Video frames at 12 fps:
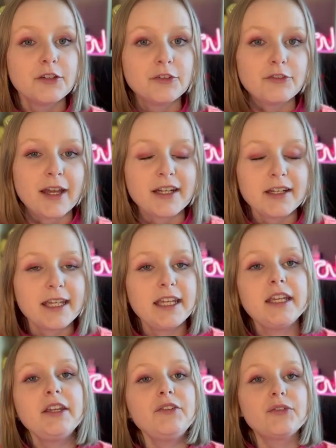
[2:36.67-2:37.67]

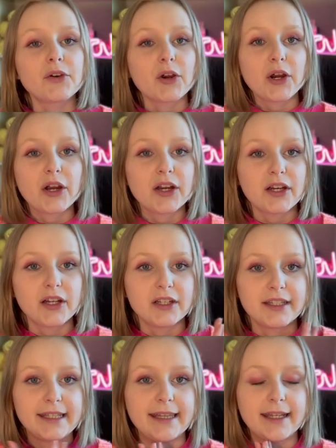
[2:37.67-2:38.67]
Finally, for
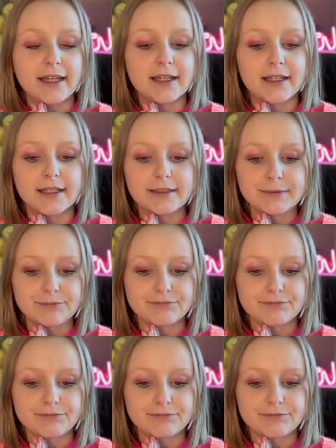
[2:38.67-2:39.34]
the